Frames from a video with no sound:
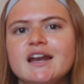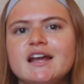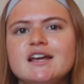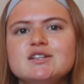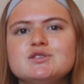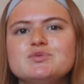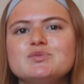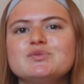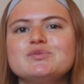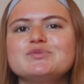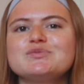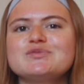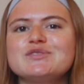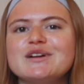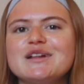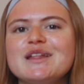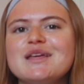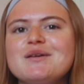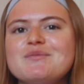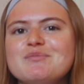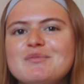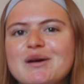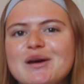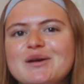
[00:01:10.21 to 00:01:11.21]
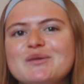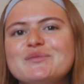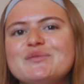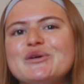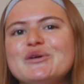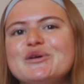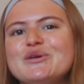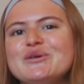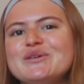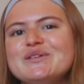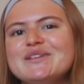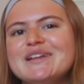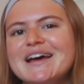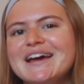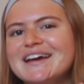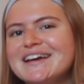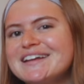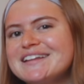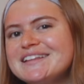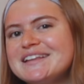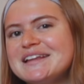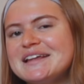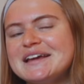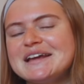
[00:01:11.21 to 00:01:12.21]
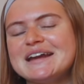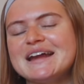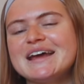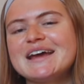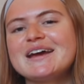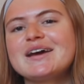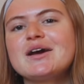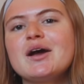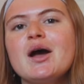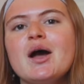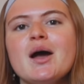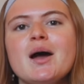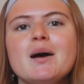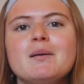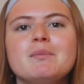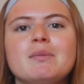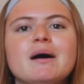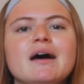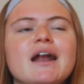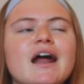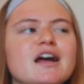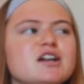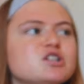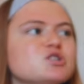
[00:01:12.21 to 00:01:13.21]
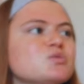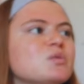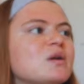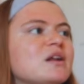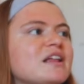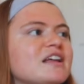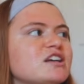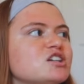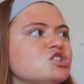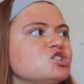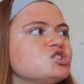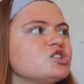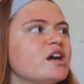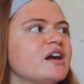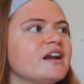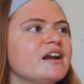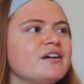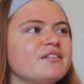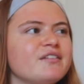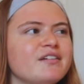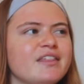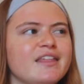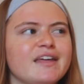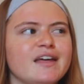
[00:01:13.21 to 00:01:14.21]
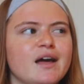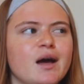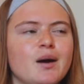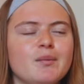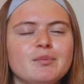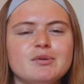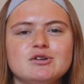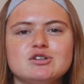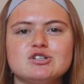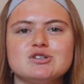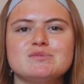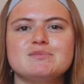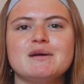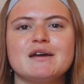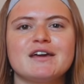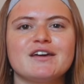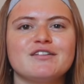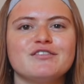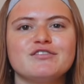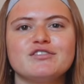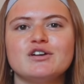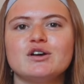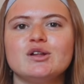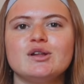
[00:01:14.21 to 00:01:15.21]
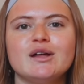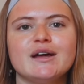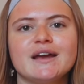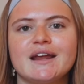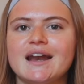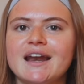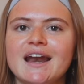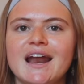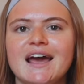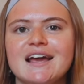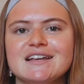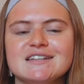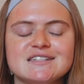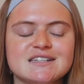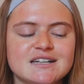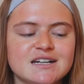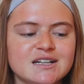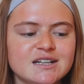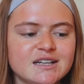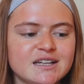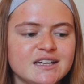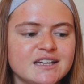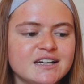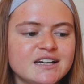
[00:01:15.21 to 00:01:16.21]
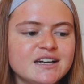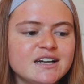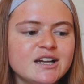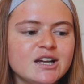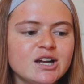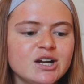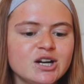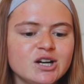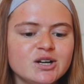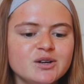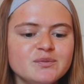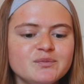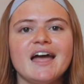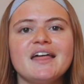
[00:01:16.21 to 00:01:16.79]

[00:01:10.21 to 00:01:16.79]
It's really minimal like cleaning, but I just want to like straighten everything up and just make it feel like nice and clean in here.